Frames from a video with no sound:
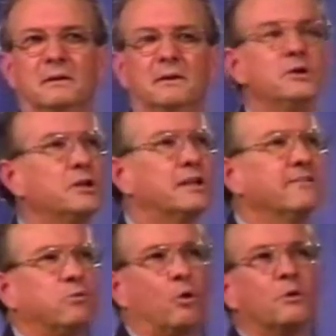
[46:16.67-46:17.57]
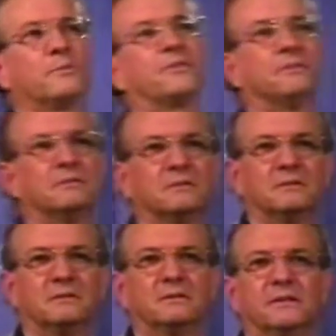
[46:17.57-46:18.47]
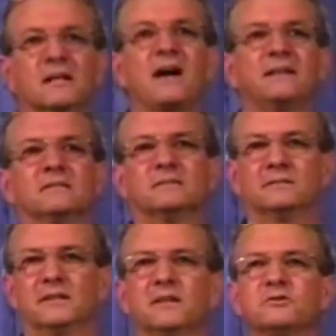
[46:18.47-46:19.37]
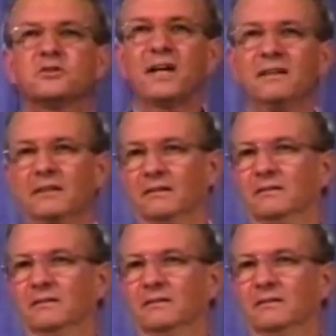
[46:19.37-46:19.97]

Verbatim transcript: You're to give warmth and light and understanding.